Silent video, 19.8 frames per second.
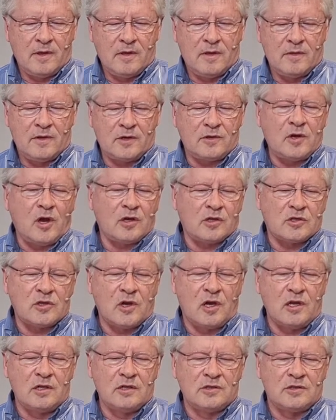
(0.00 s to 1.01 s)
The
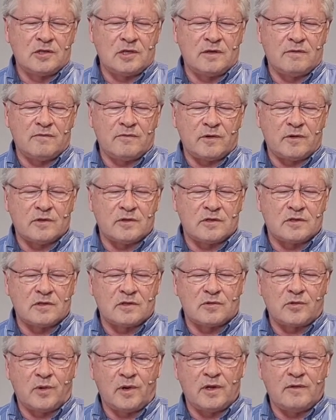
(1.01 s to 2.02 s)
doxology in verses
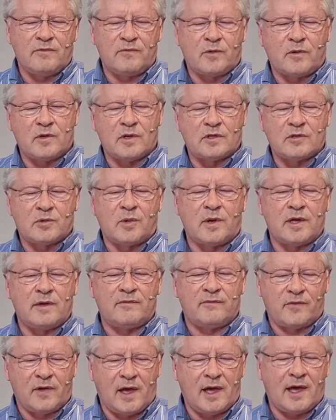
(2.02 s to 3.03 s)
24 and
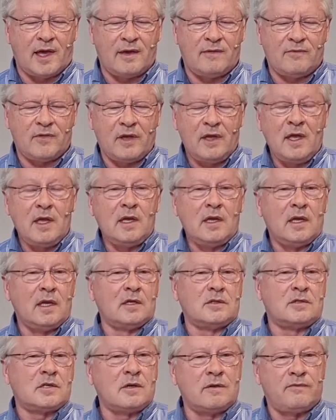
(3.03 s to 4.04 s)
25
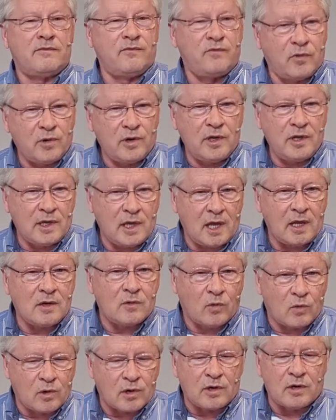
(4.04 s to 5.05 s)
is a 48
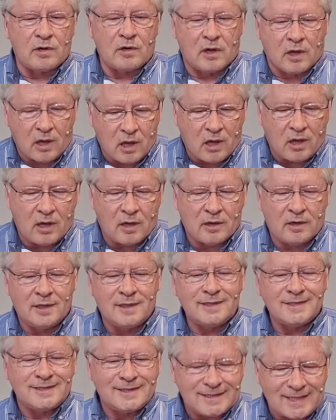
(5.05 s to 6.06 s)
word long
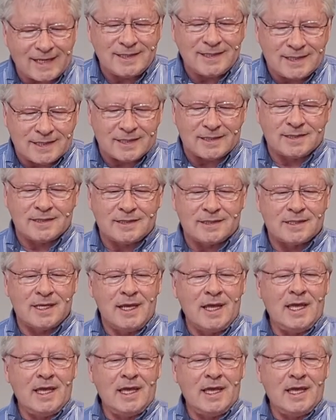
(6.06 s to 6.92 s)
sentence,